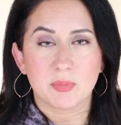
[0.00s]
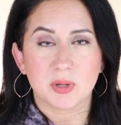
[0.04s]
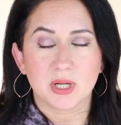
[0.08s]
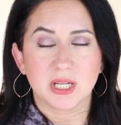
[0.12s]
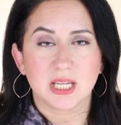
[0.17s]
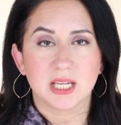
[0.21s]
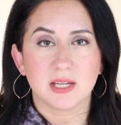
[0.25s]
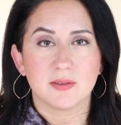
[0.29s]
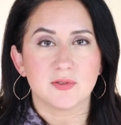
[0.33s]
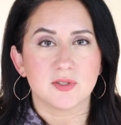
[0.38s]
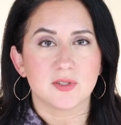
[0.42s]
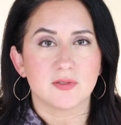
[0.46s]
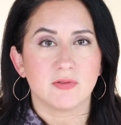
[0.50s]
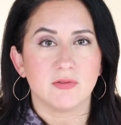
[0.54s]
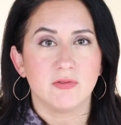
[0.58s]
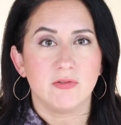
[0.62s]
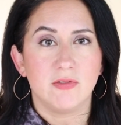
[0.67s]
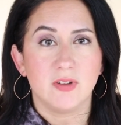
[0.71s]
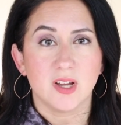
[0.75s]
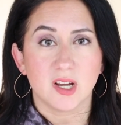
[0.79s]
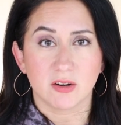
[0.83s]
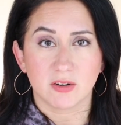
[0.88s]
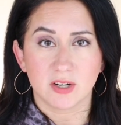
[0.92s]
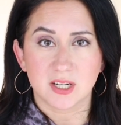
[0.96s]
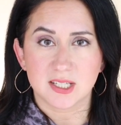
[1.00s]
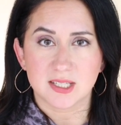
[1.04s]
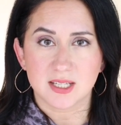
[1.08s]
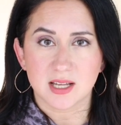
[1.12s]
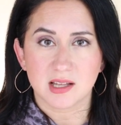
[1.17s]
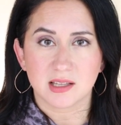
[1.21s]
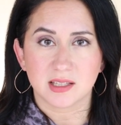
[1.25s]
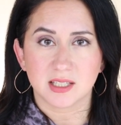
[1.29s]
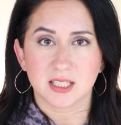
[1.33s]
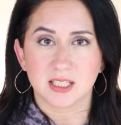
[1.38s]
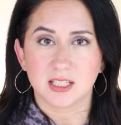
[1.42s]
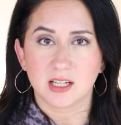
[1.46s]
but gives very
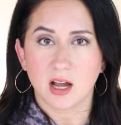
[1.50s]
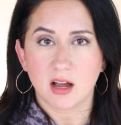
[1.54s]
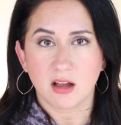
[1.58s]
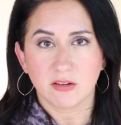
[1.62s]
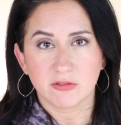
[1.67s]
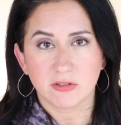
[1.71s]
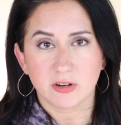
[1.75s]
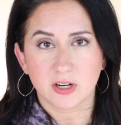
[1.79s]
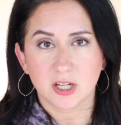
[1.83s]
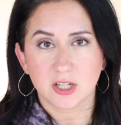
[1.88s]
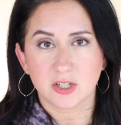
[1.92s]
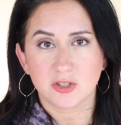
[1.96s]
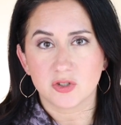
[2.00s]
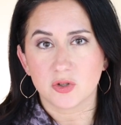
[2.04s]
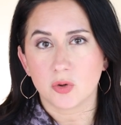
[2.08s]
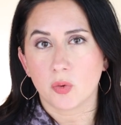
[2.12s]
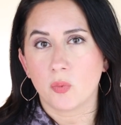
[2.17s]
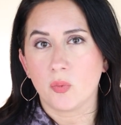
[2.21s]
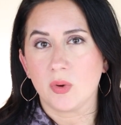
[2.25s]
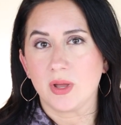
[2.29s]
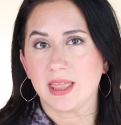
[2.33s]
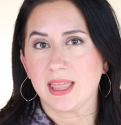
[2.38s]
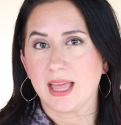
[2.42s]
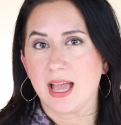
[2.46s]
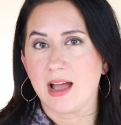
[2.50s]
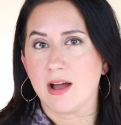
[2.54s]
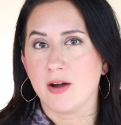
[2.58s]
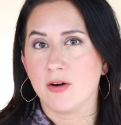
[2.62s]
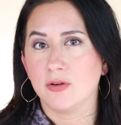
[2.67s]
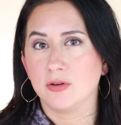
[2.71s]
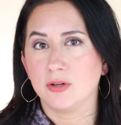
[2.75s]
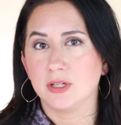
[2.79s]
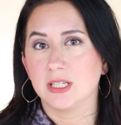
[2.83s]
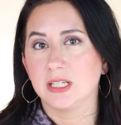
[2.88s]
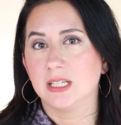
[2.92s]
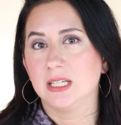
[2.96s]
solid coverage
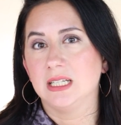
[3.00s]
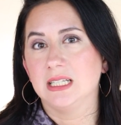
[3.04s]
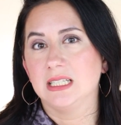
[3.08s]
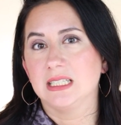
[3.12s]
without